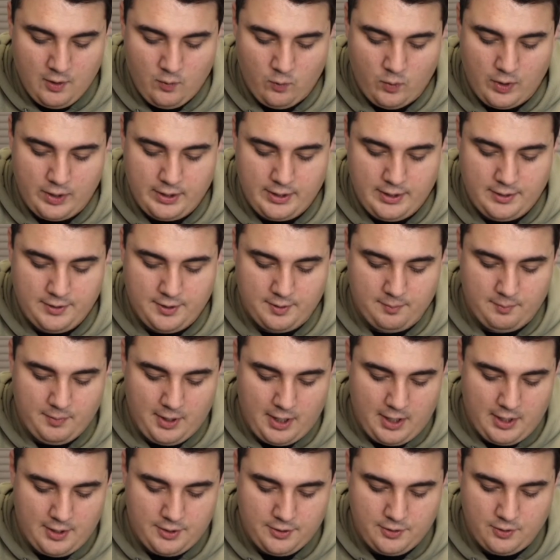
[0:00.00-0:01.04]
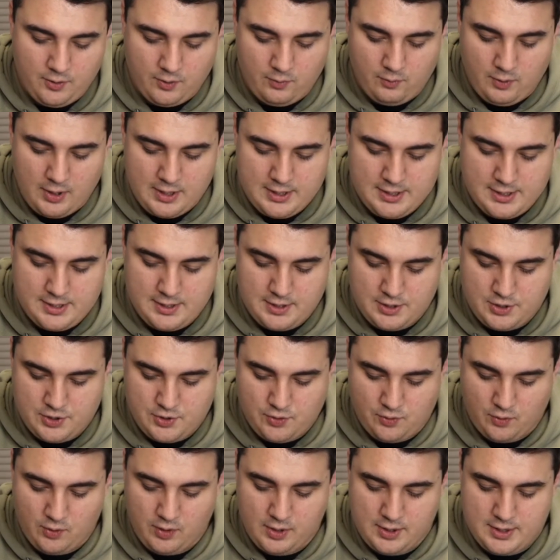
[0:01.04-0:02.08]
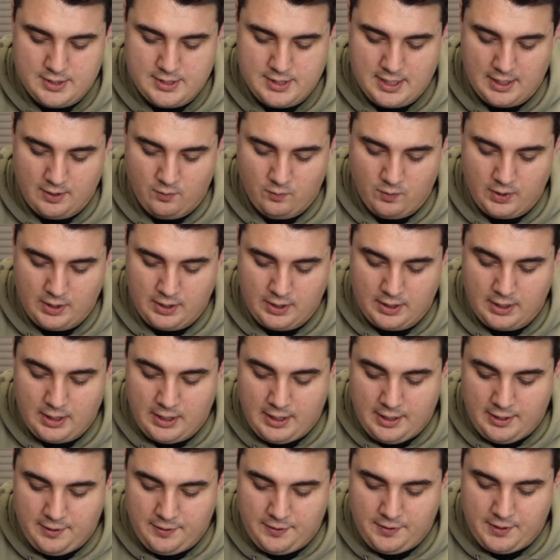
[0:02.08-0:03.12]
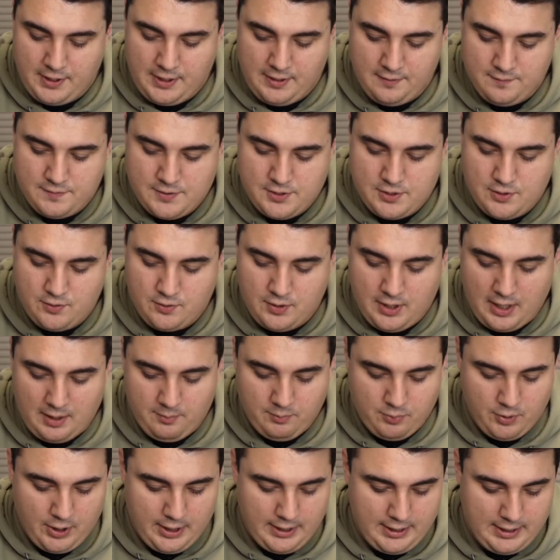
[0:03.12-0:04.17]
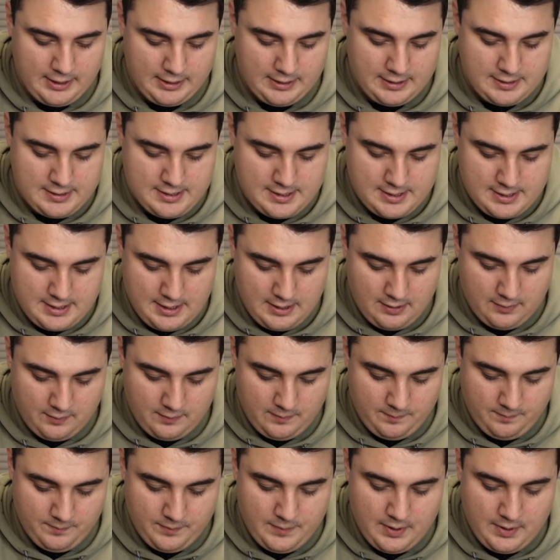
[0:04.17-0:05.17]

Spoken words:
where neither moth nor rust destroys and where thieves do not break in and steal.